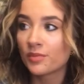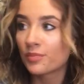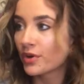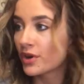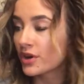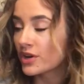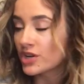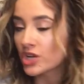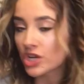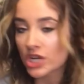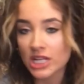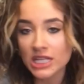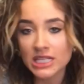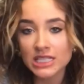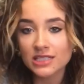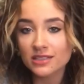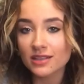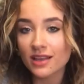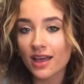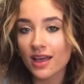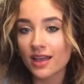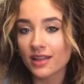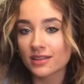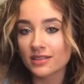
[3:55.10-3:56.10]
burn your
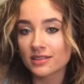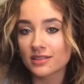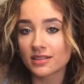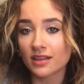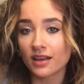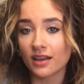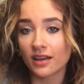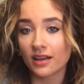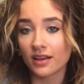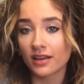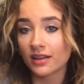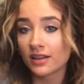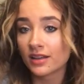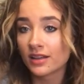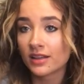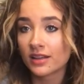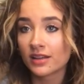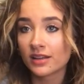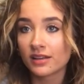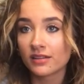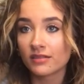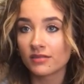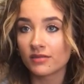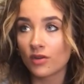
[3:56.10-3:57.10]
incense,
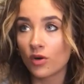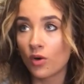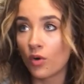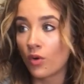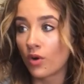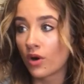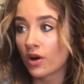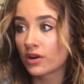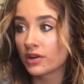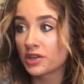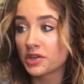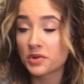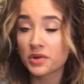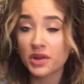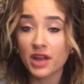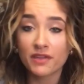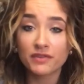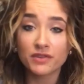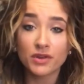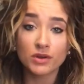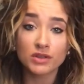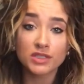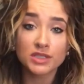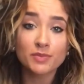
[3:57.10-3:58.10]
or you could have
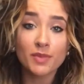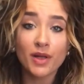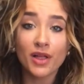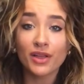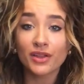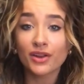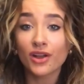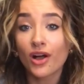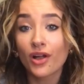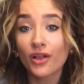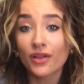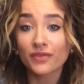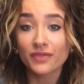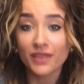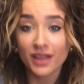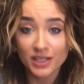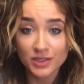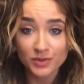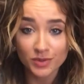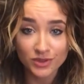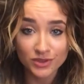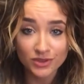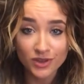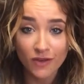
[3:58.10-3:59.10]
no smell at all, and
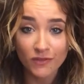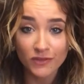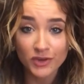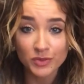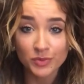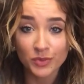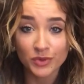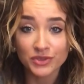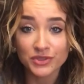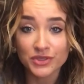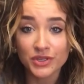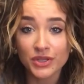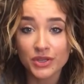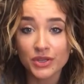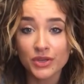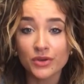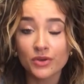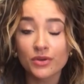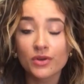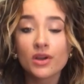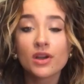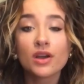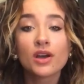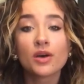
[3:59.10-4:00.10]
that's what's comfortable to
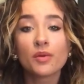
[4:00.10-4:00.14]
you.